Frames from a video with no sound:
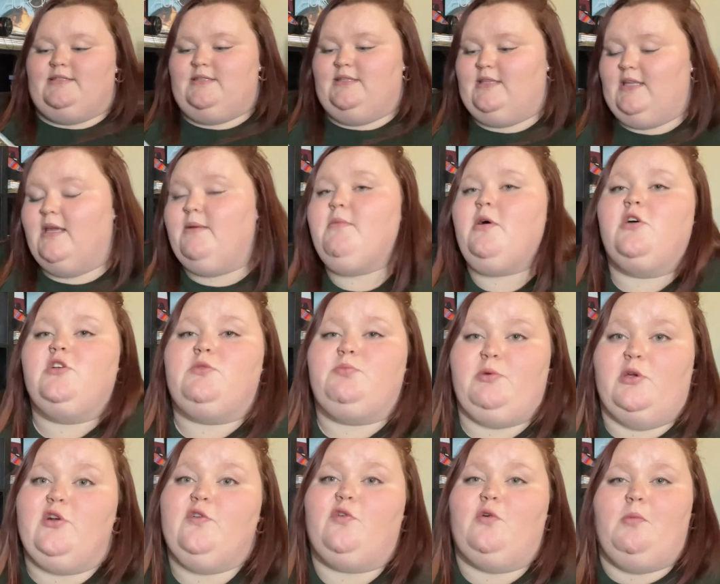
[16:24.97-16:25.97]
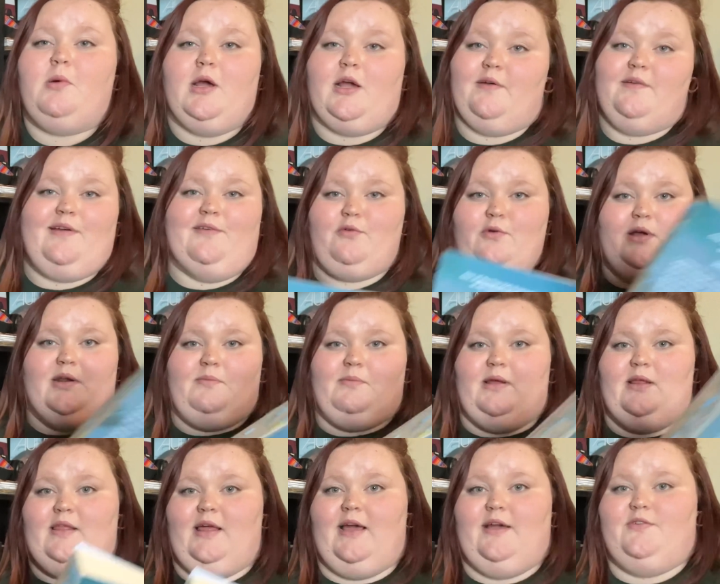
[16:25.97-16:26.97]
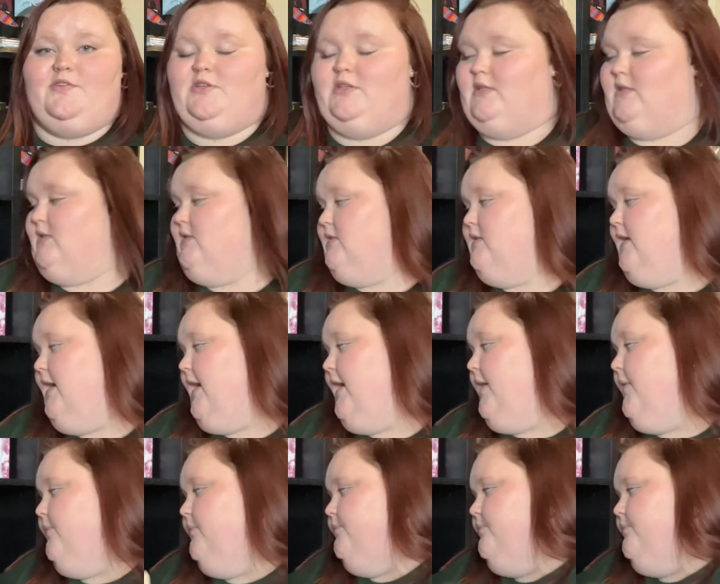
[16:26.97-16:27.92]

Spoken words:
the most beautiful book I've ever read in my life to this day.